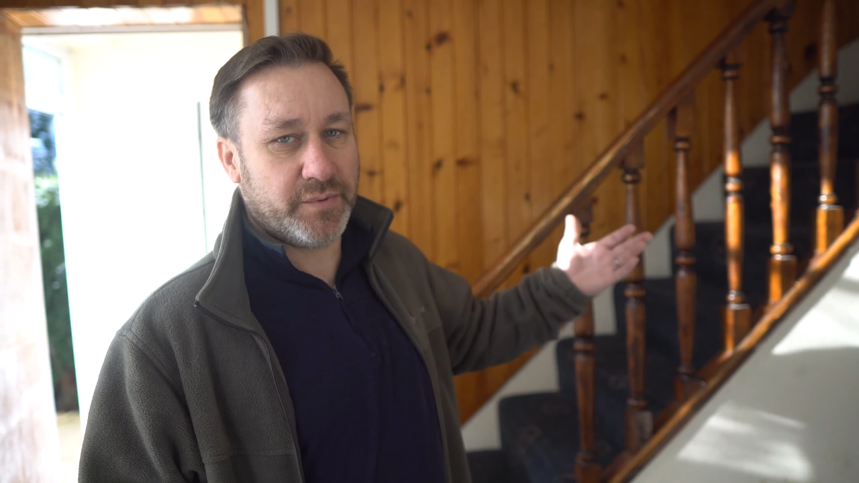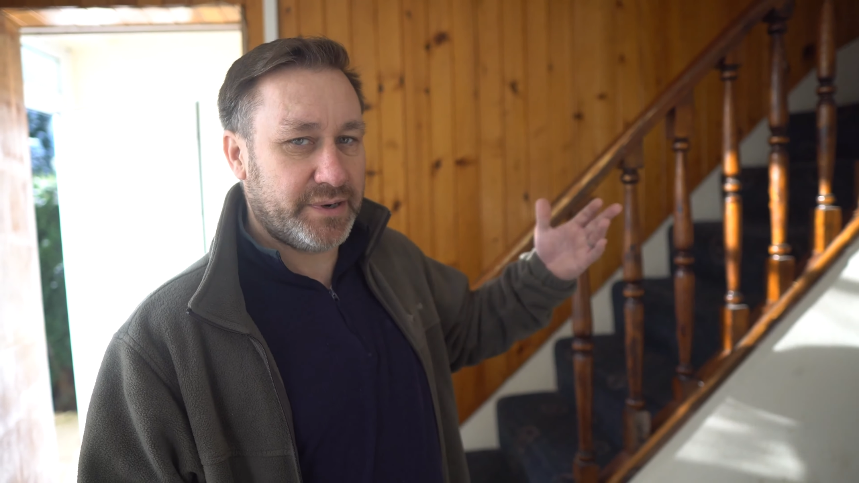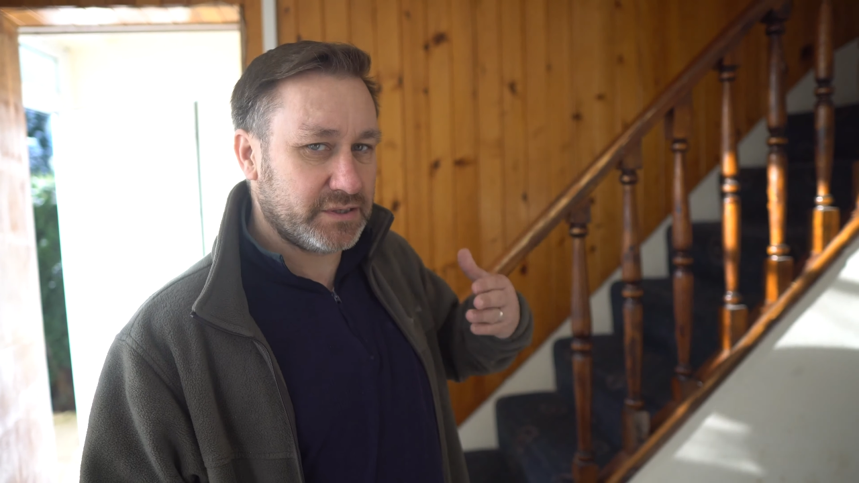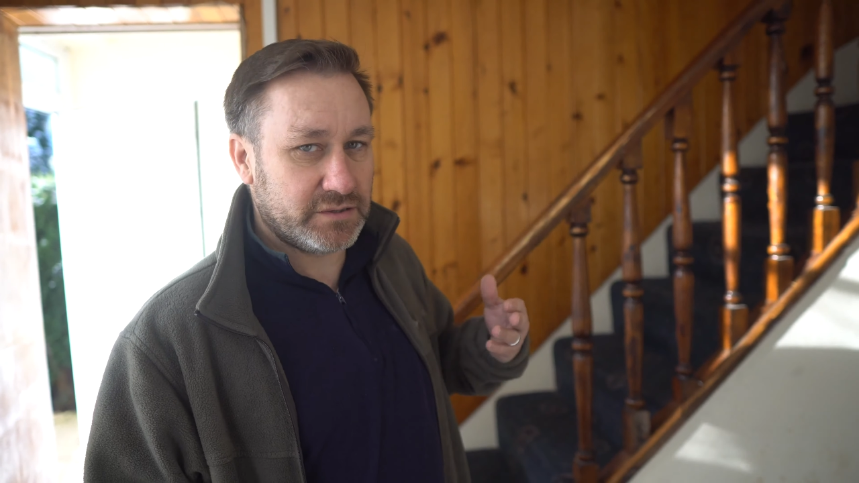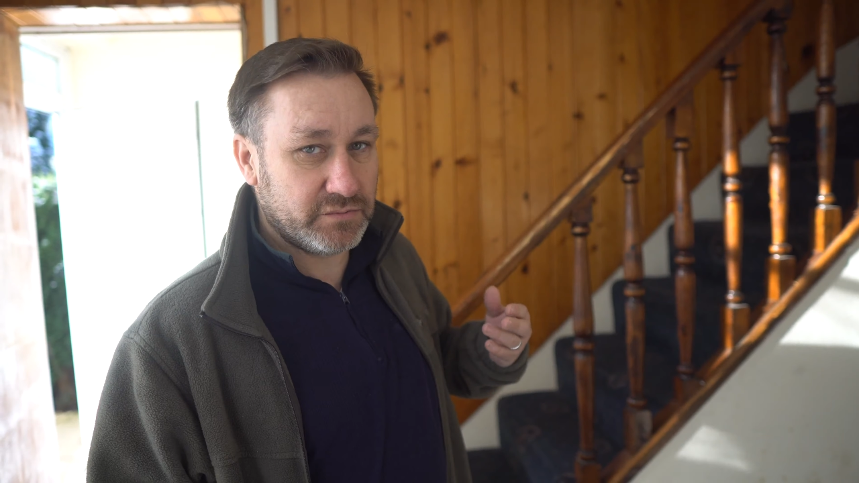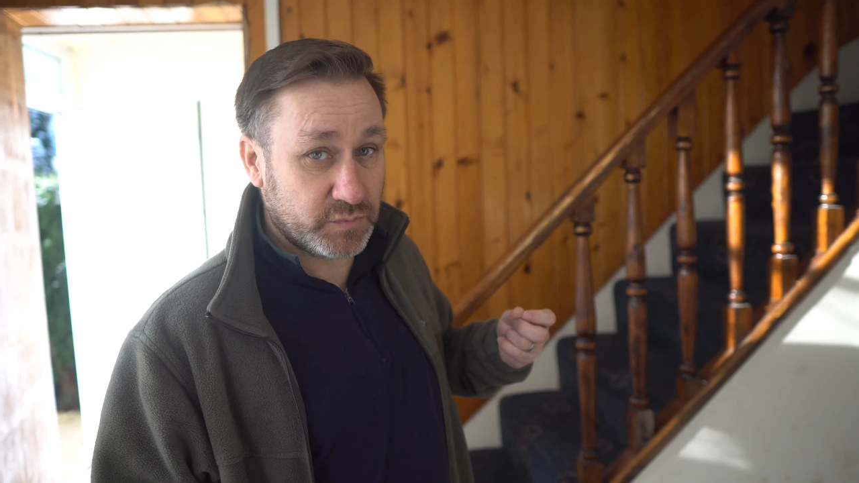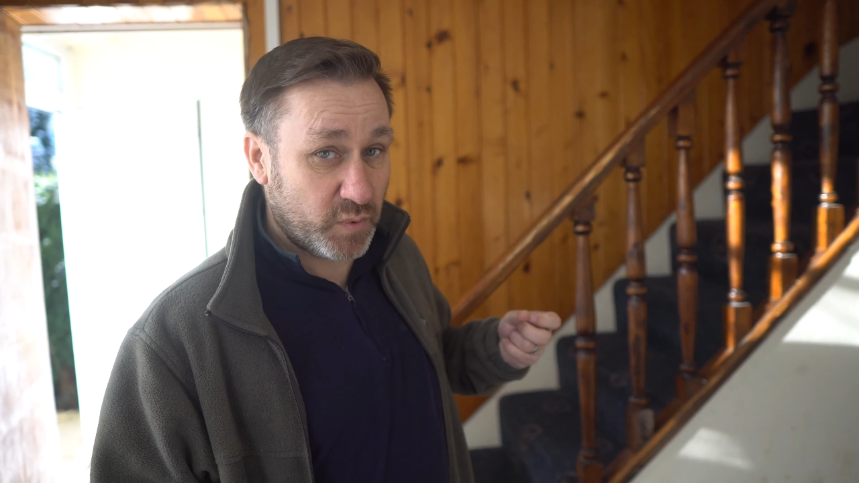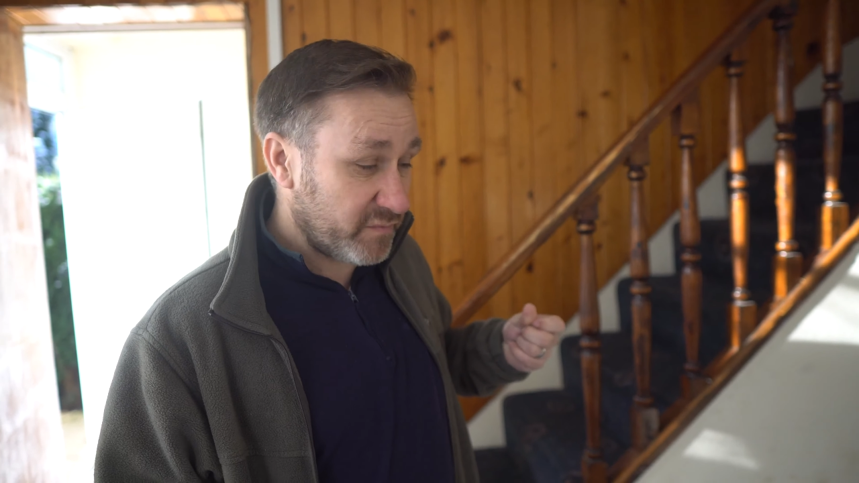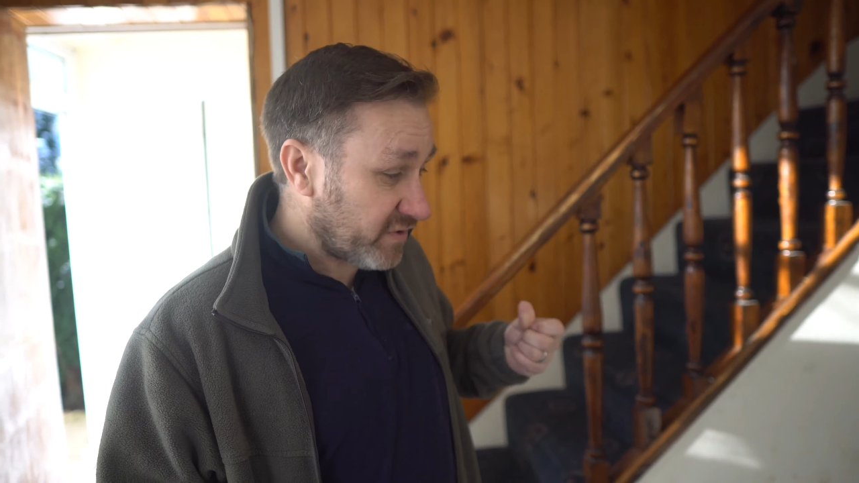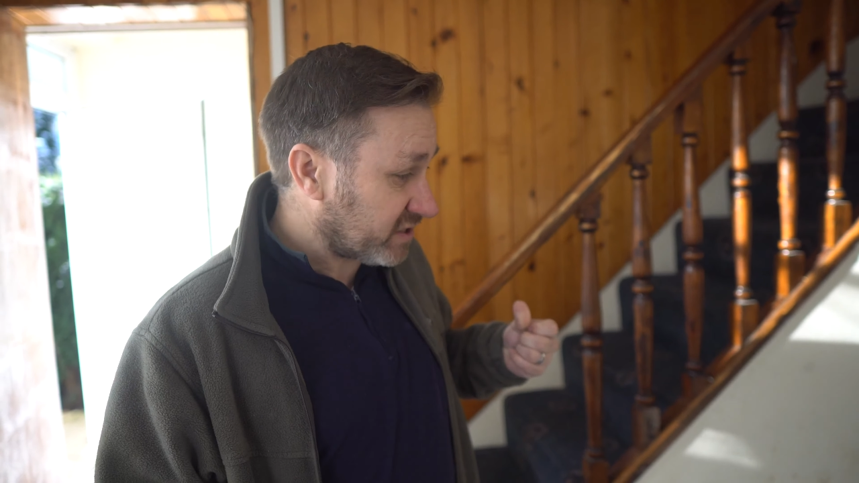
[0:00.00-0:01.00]
we need to do some
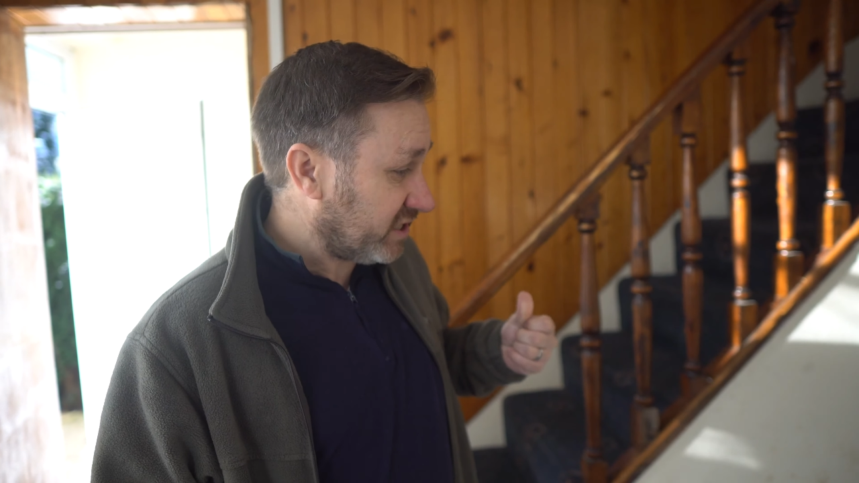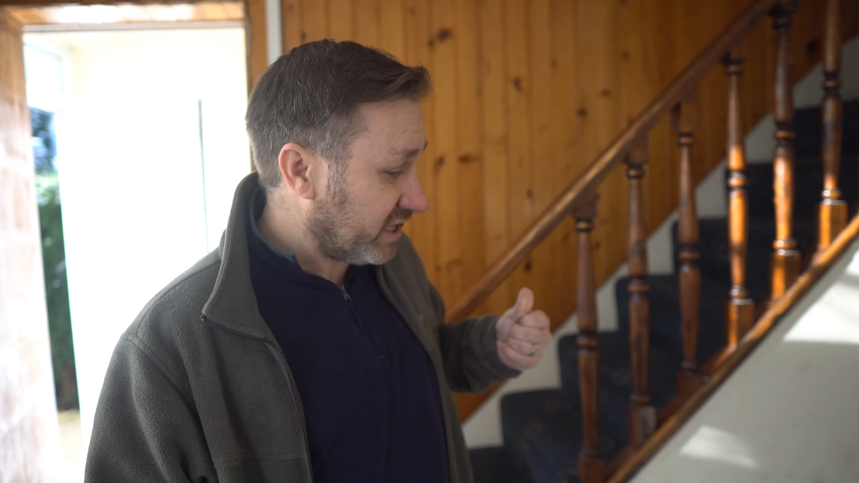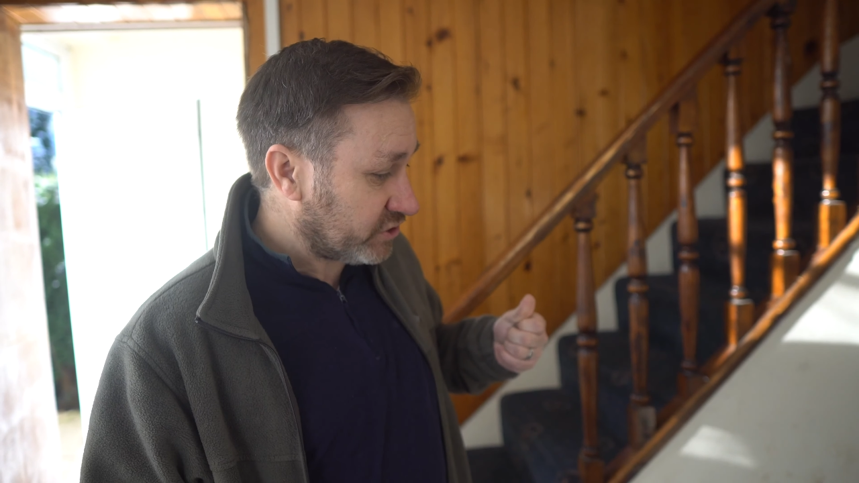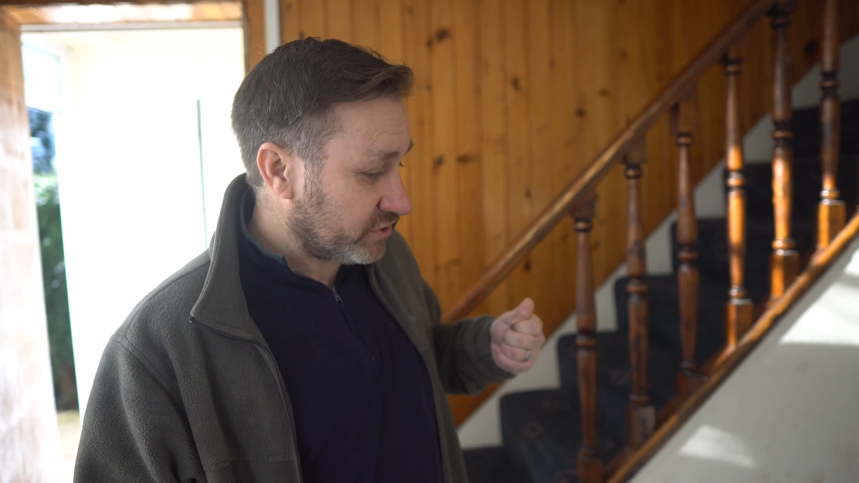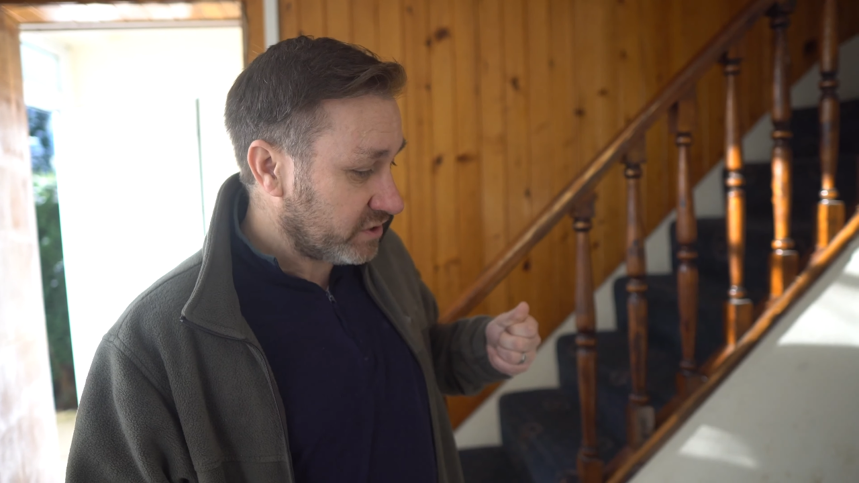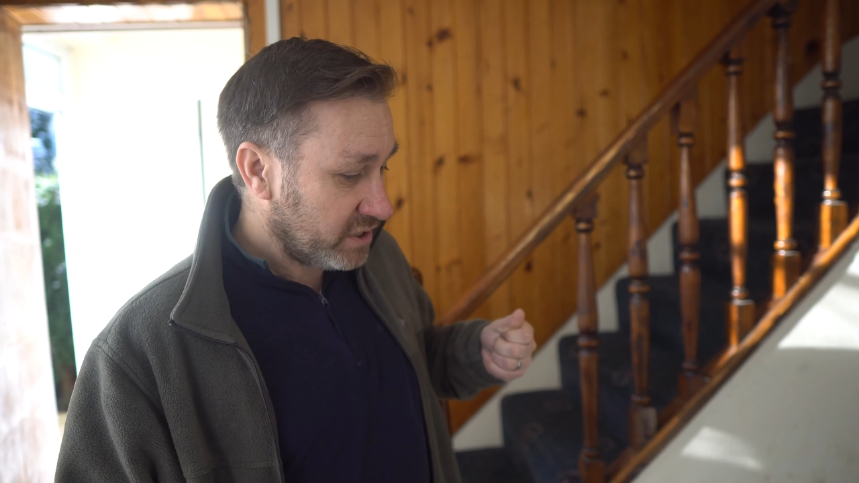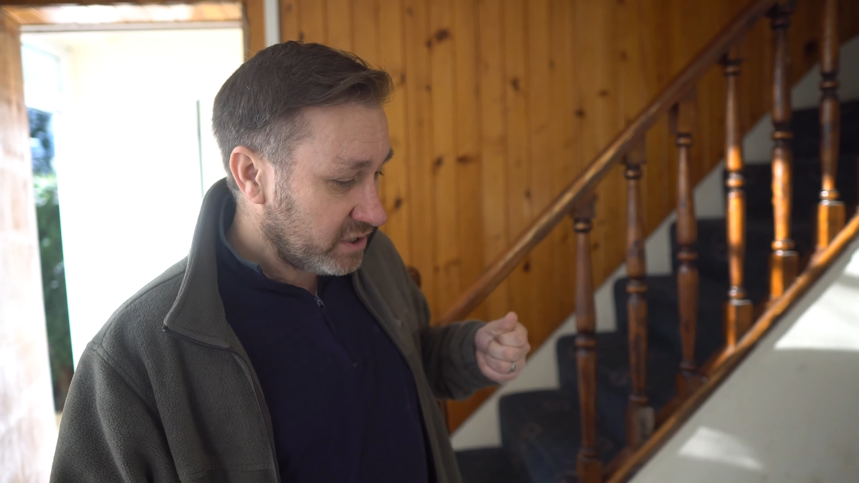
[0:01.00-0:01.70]
more investigation.